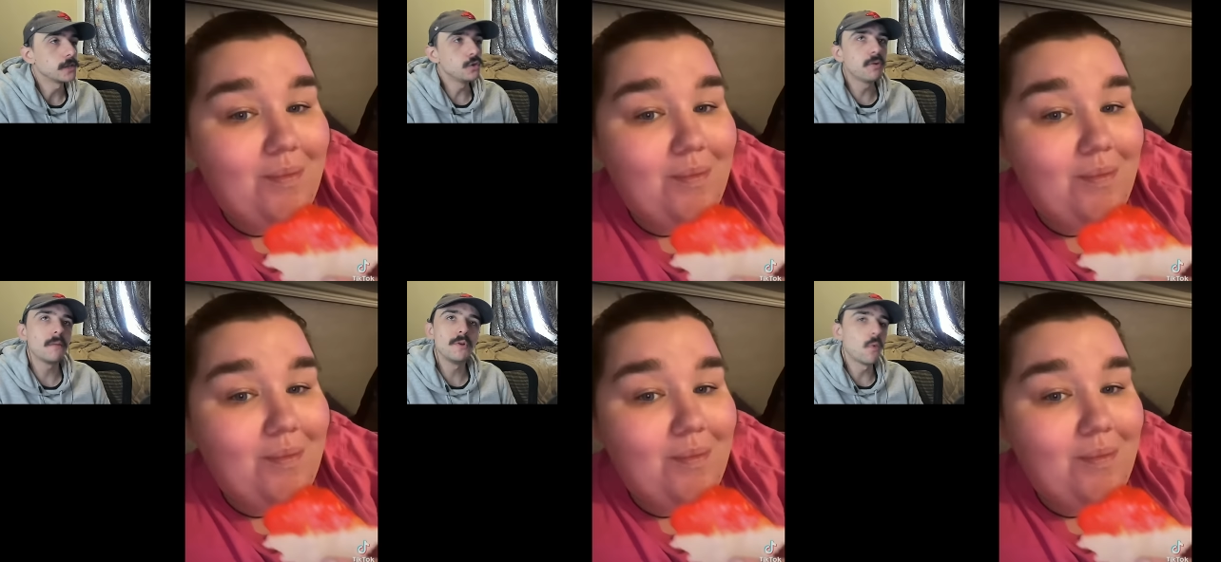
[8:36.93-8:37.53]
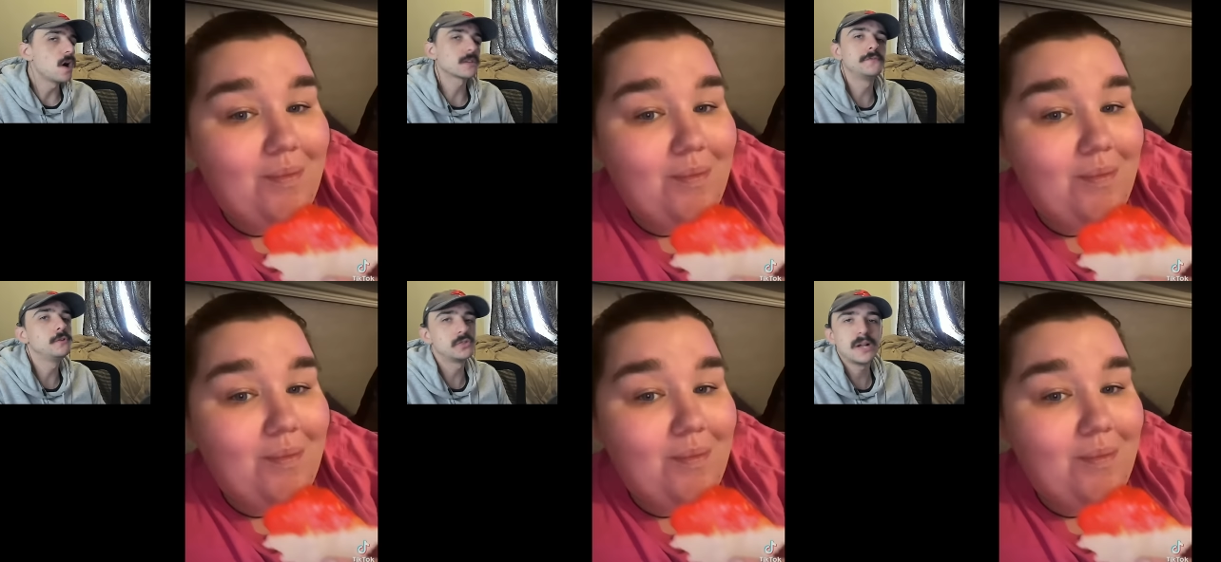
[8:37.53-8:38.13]
Speaker 1: You probably walked a
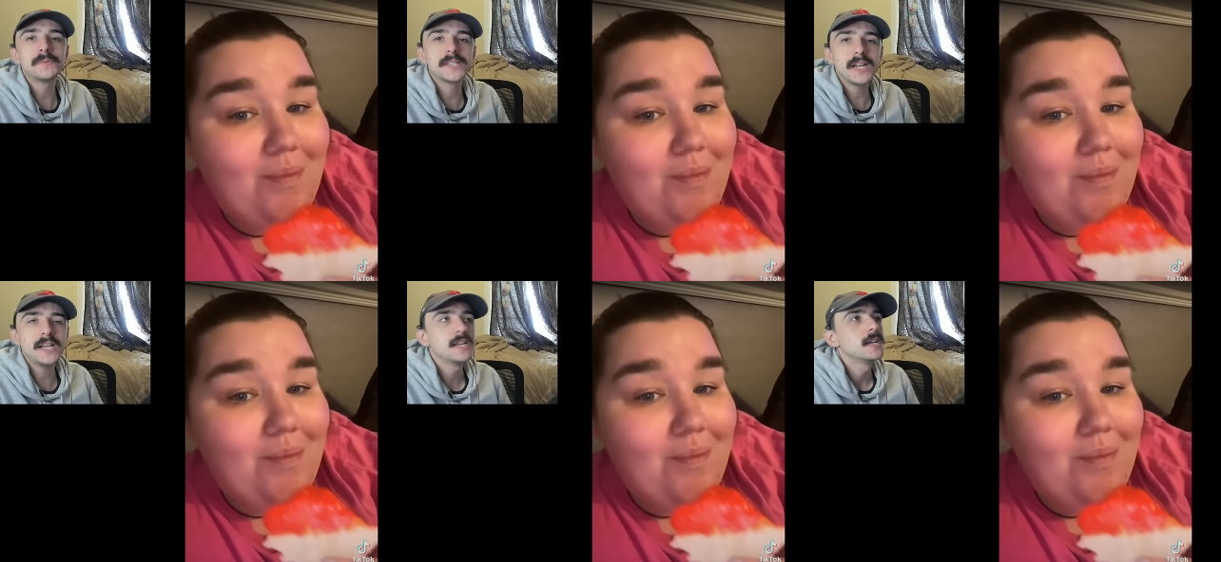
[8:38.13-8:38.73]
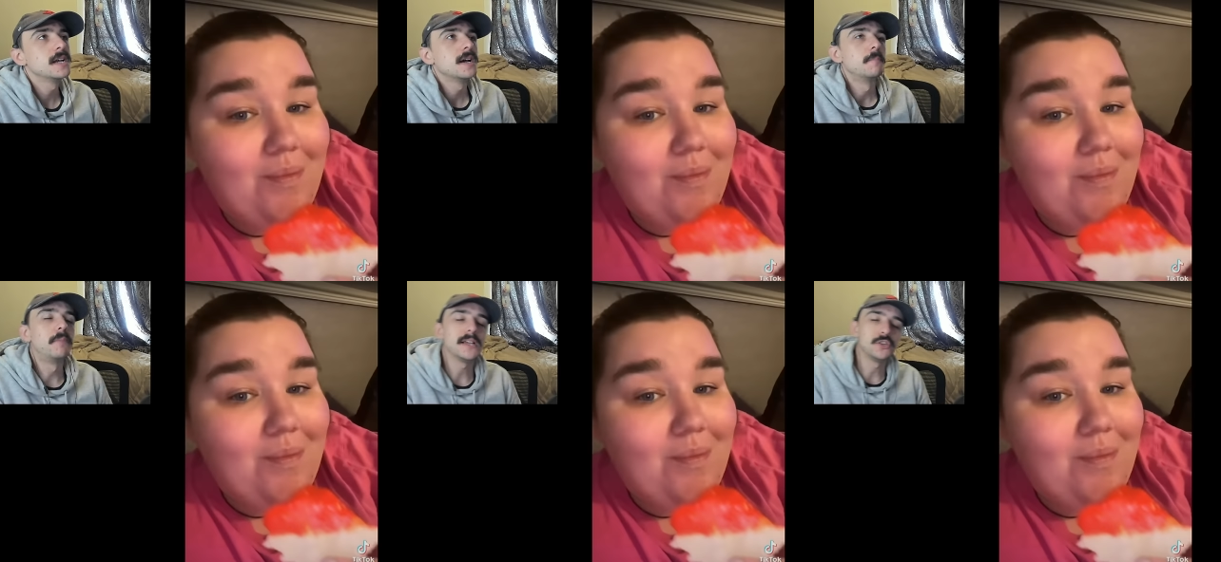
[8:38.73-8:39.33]
few steps today,
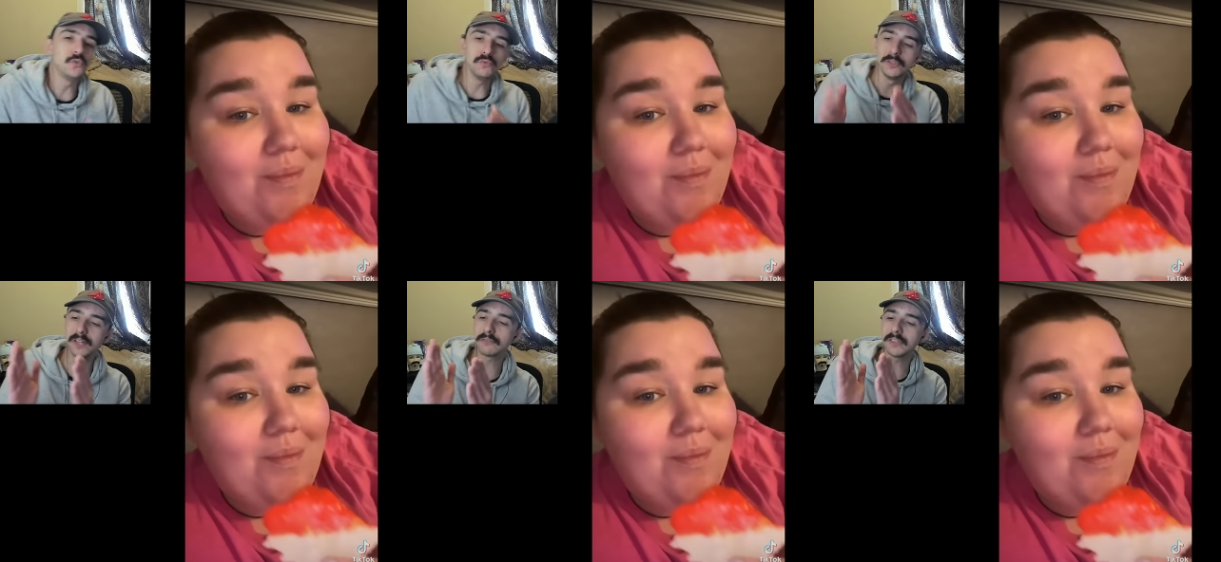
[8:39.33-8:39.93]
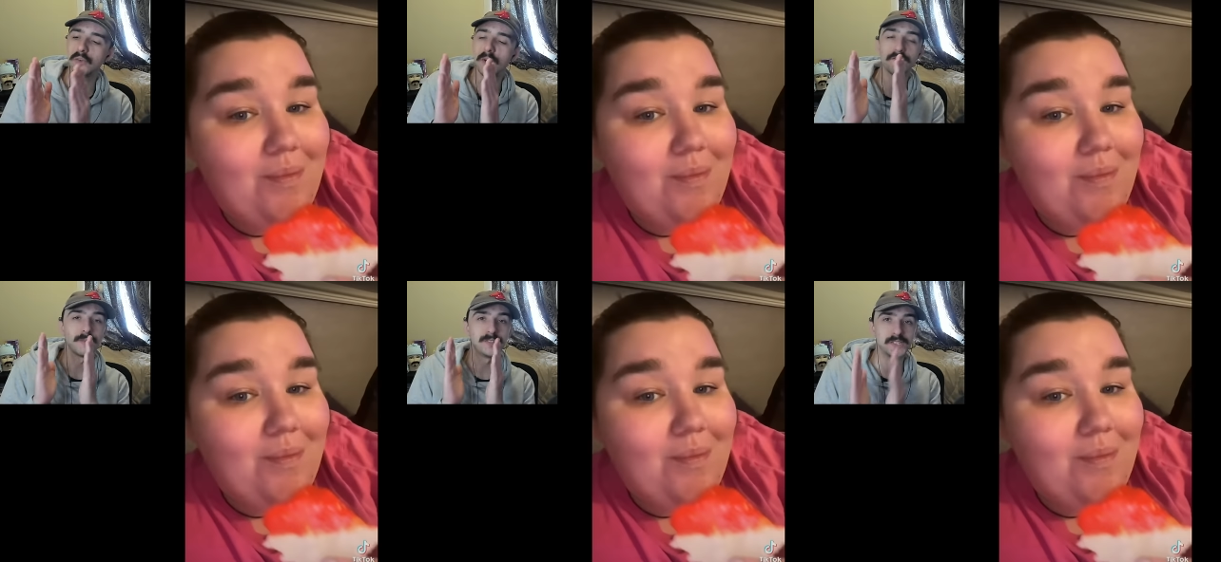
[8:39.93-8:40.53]
but you literally went
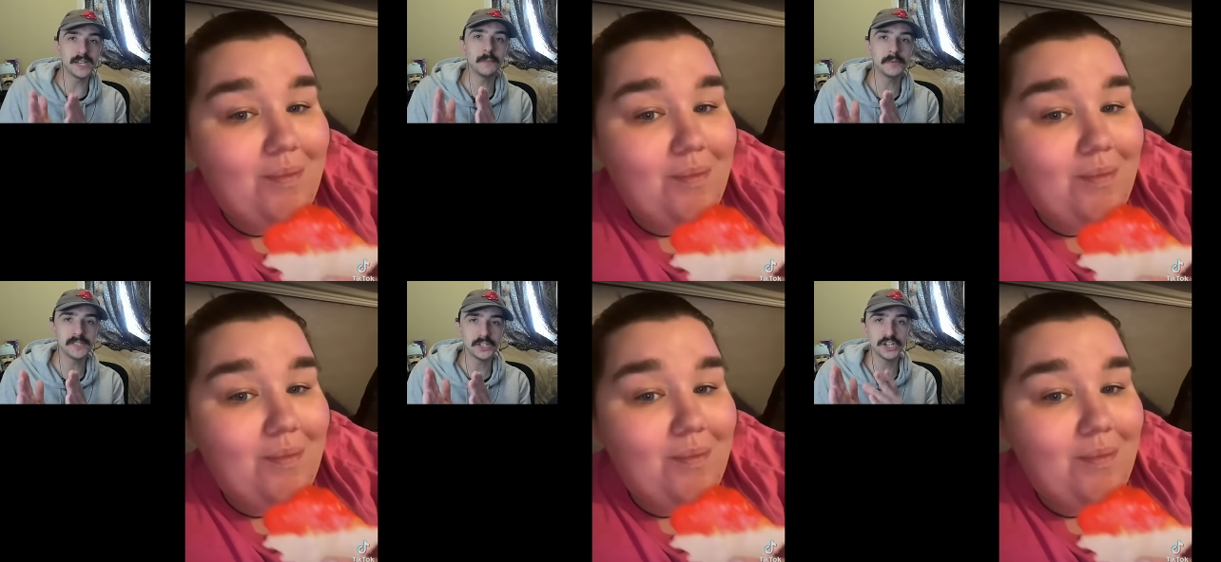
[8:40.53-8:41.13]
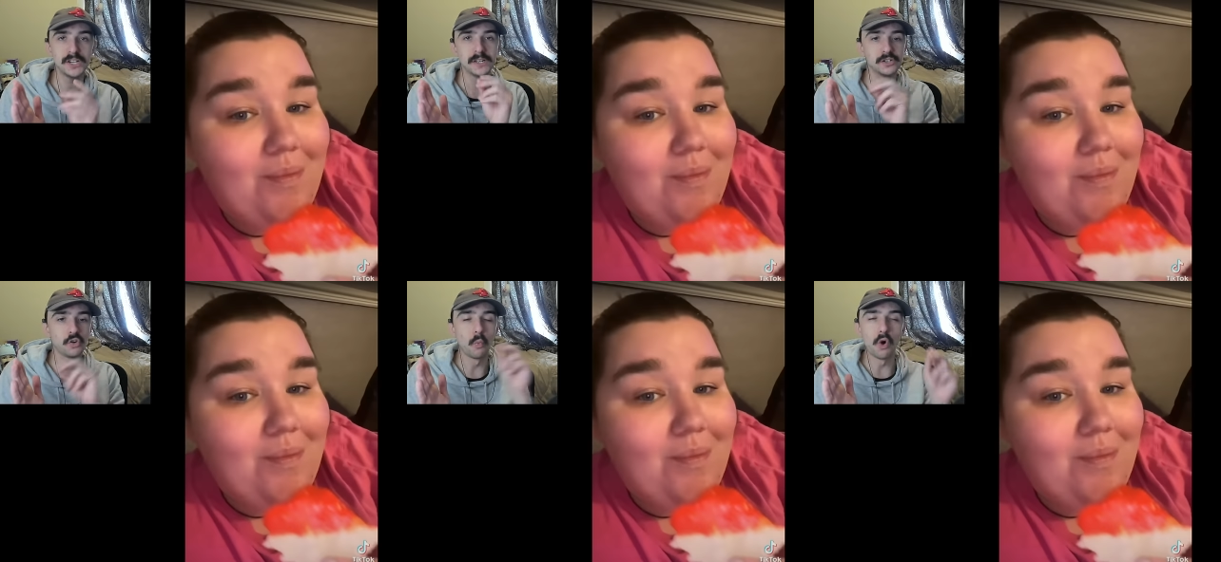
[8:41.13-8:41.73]
from sitting position
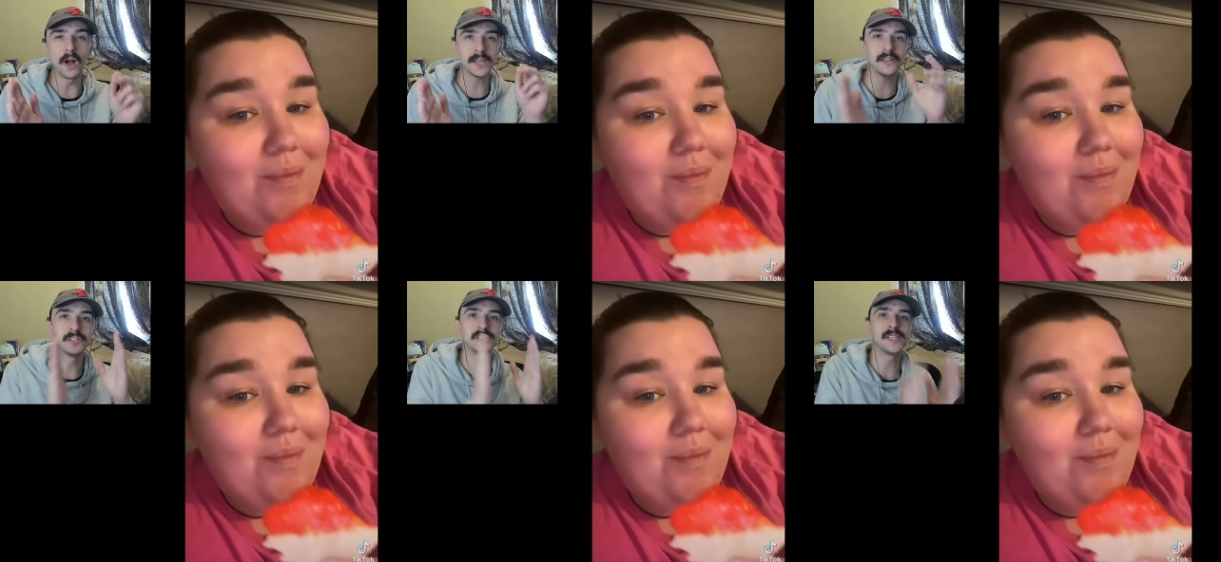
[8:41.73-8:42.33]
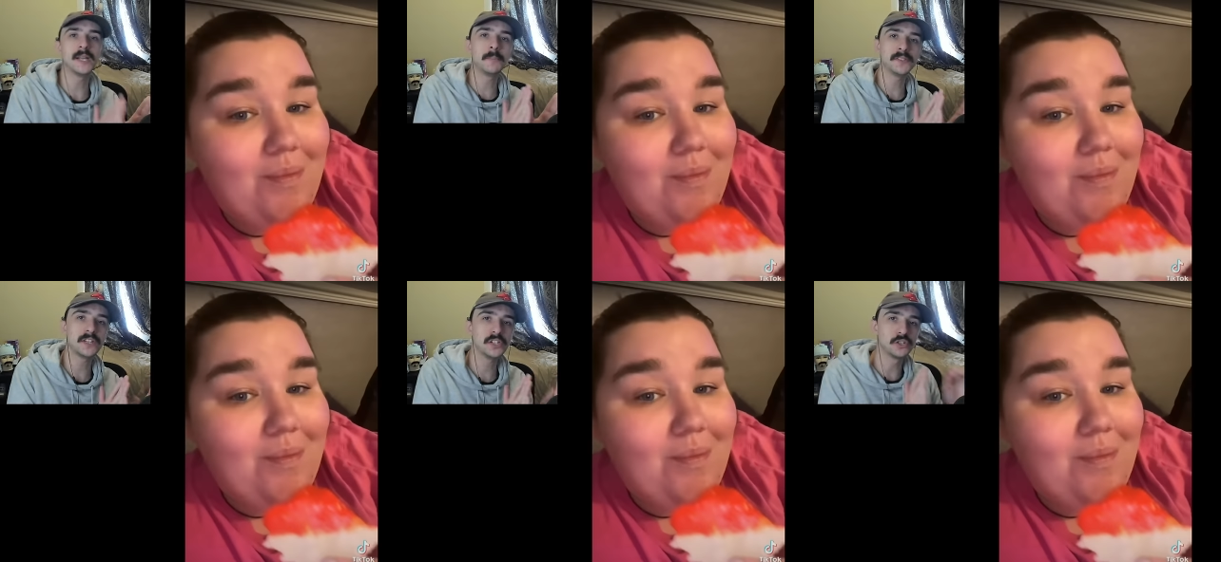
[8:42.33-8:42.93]
to walking to sitting
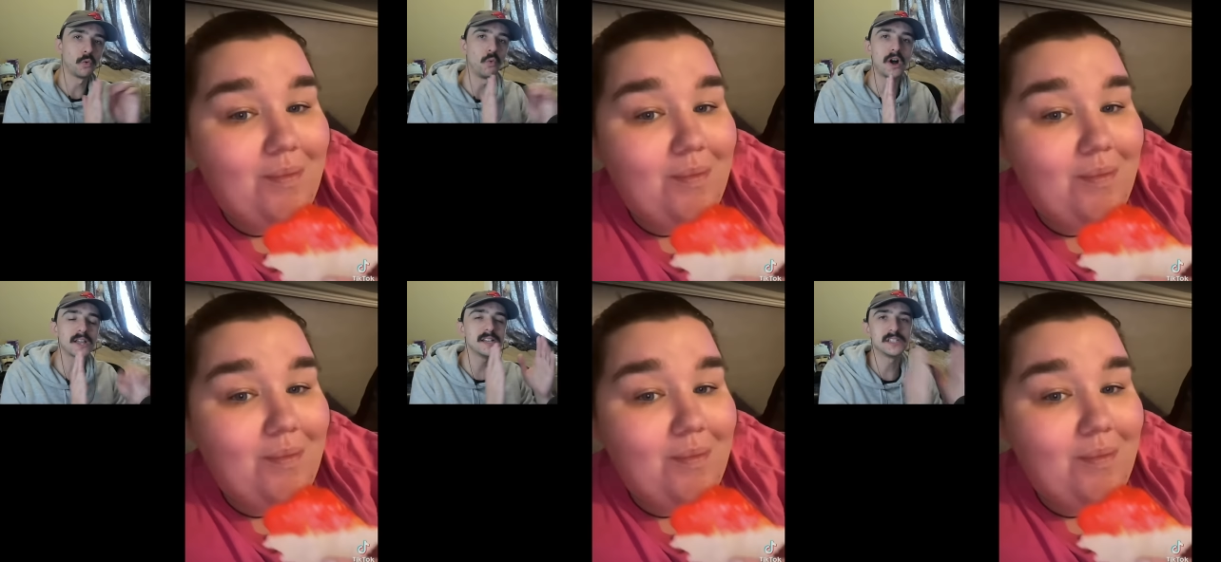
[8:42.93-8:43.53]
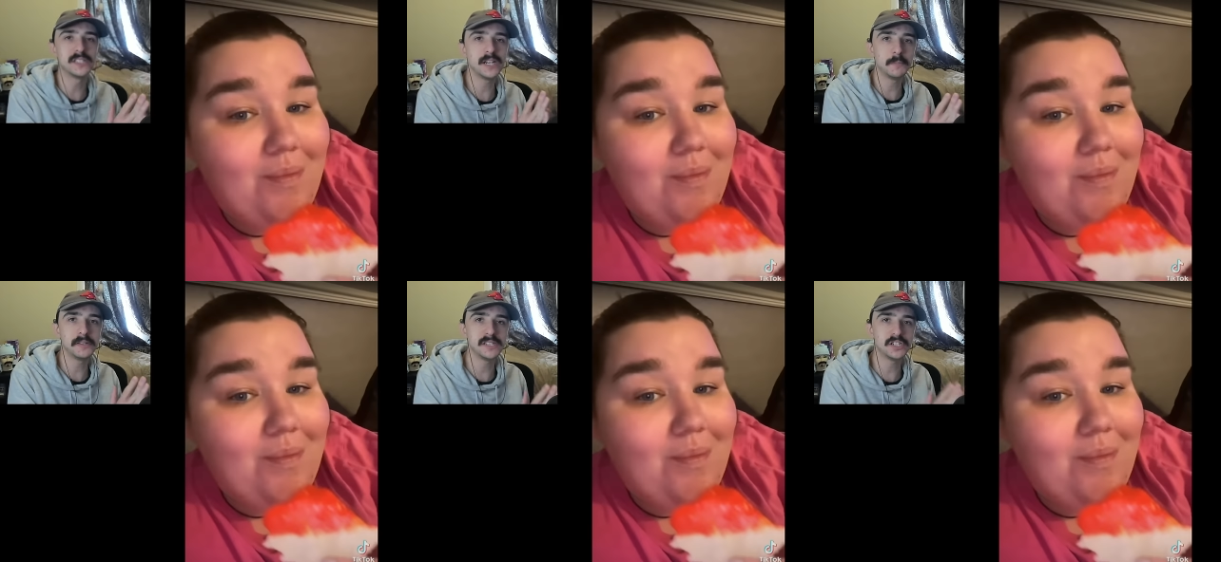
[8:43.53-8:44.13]
position to walking to sitting
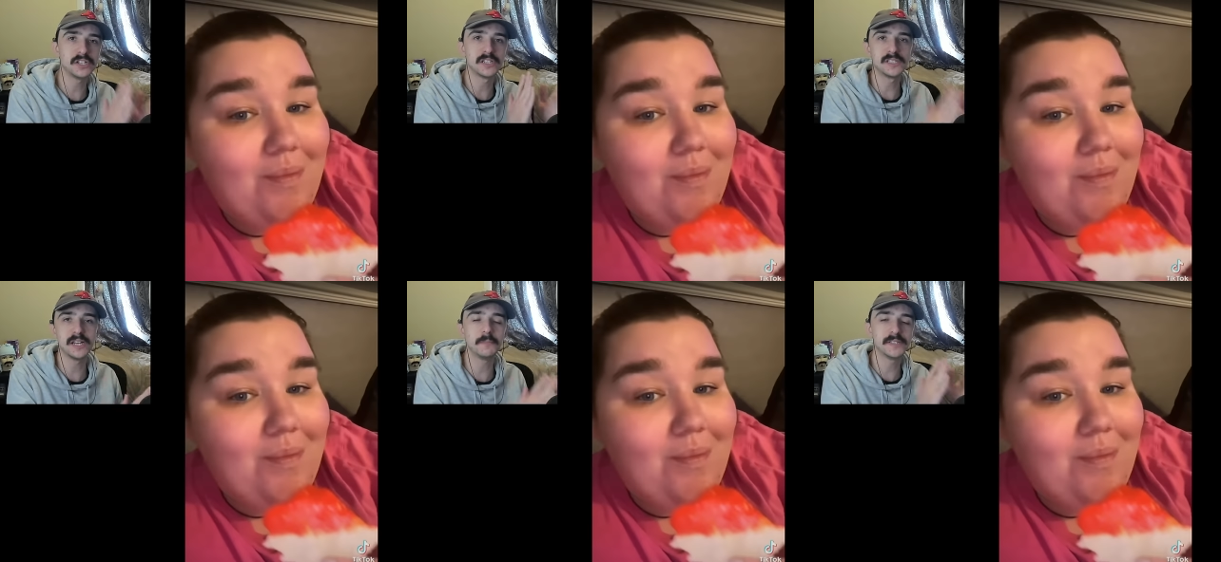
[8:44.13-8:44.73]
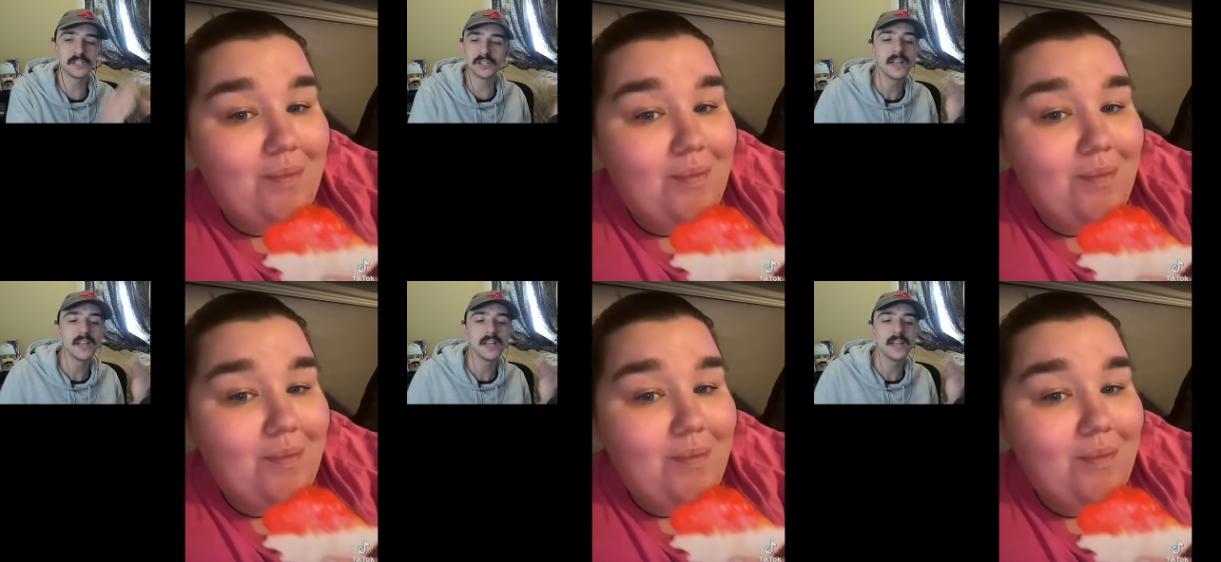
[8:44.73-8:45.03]
position to sitting position.